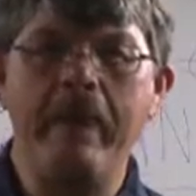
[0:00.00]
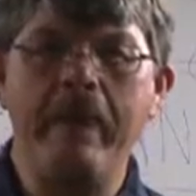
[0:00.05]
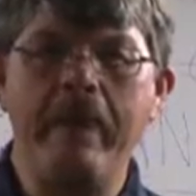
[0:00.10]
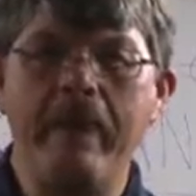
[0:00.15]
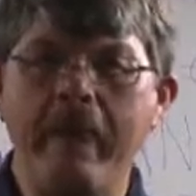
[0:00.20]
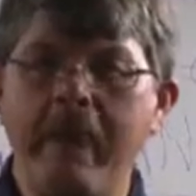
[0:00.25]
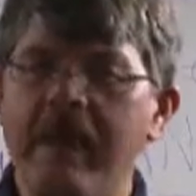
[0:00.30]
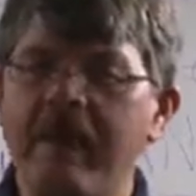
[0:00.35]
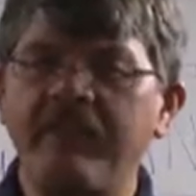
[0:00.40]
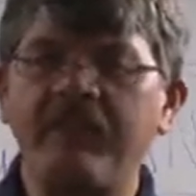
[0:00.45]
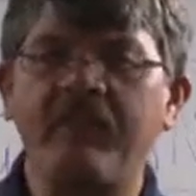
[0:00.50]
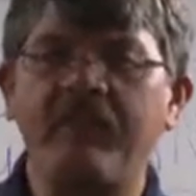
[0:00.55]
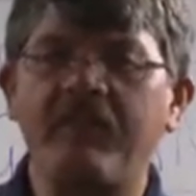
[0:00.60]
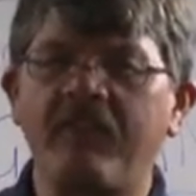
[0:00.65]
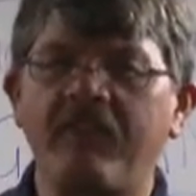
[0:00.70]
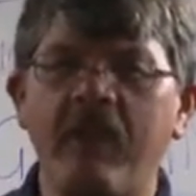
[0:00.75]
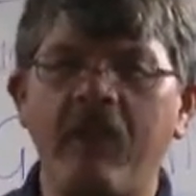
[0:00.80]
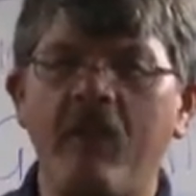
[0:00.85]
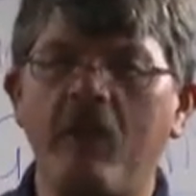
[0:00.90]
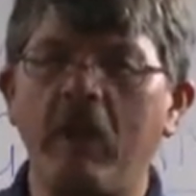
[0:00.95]

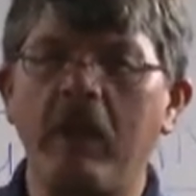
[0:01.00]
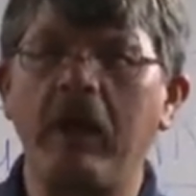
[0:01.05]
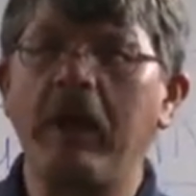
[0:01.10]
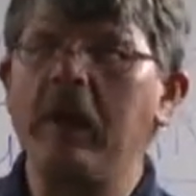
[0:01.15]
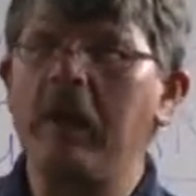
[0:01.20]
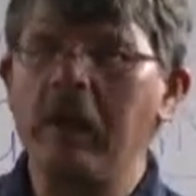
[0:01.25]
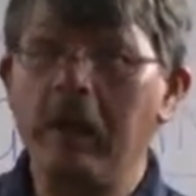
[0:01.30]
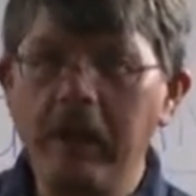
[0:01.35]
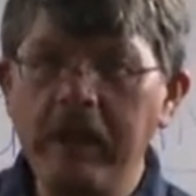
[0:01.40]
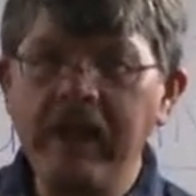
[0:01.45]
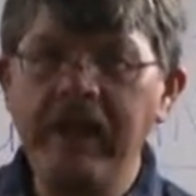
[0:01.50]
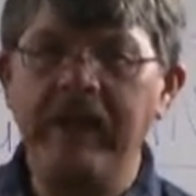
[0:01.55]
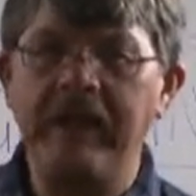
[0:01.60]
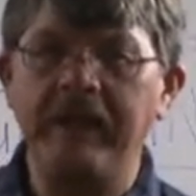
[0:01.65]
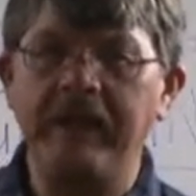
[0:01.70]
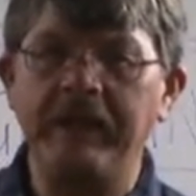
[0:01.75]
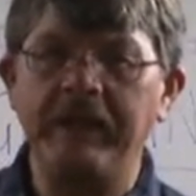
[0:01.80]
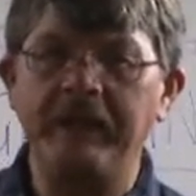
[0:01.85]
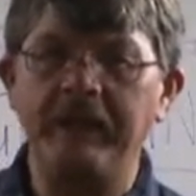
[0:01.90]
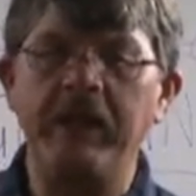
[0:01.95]
necessarily
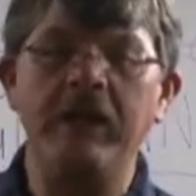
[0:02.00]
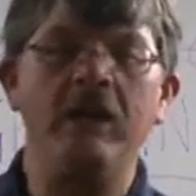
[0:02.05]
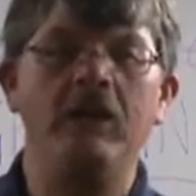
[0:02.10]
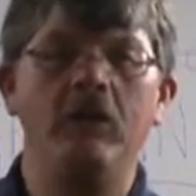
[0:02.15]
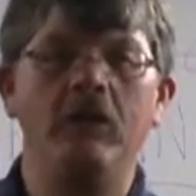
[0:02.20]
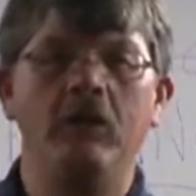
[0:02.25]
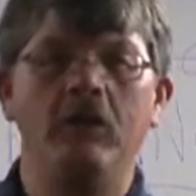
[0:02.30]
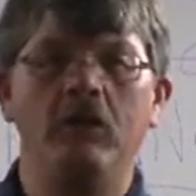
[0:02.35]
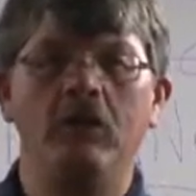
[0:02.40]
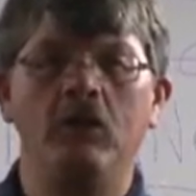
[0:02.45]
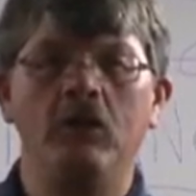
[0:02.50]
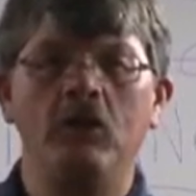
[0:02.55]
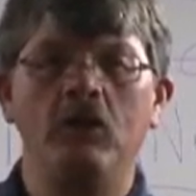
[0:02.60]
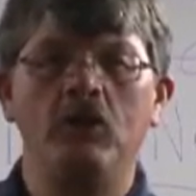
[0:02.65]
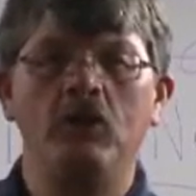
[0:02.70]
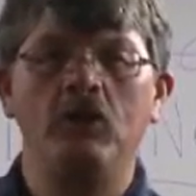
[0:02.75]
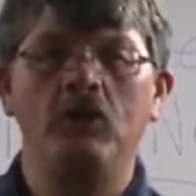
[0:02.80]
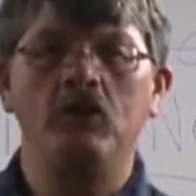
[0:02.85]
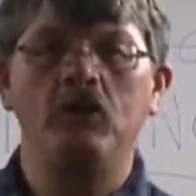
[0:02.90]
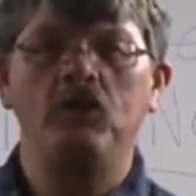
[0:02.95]
lead
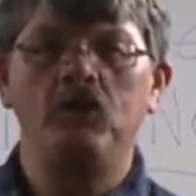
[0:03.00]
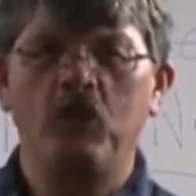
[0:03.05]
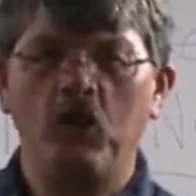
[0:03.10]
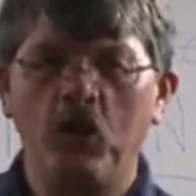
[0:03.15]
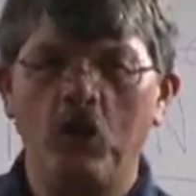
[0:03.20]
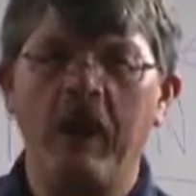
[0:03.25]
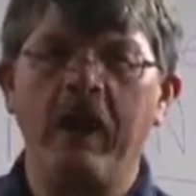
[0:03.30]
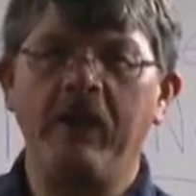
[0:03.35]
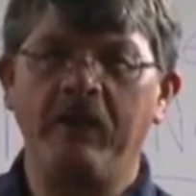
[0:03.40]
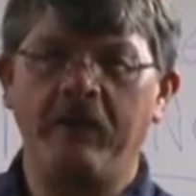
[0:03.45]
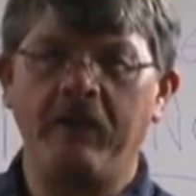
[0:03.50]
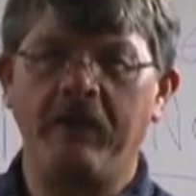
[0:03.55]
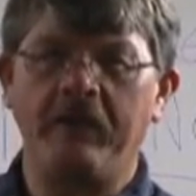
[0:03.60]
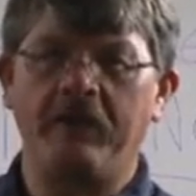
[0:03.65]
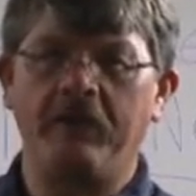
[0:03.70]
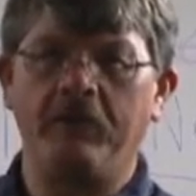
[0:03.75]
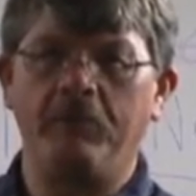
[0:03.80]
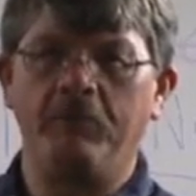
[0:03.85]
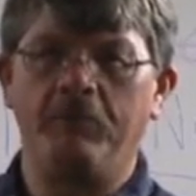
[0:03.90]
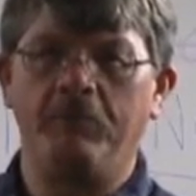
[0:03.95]
to
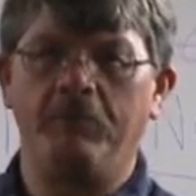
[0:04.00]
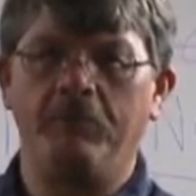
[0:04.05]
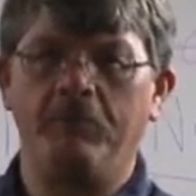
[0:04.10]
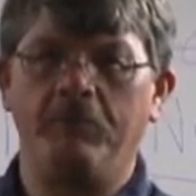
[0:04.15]
atheism.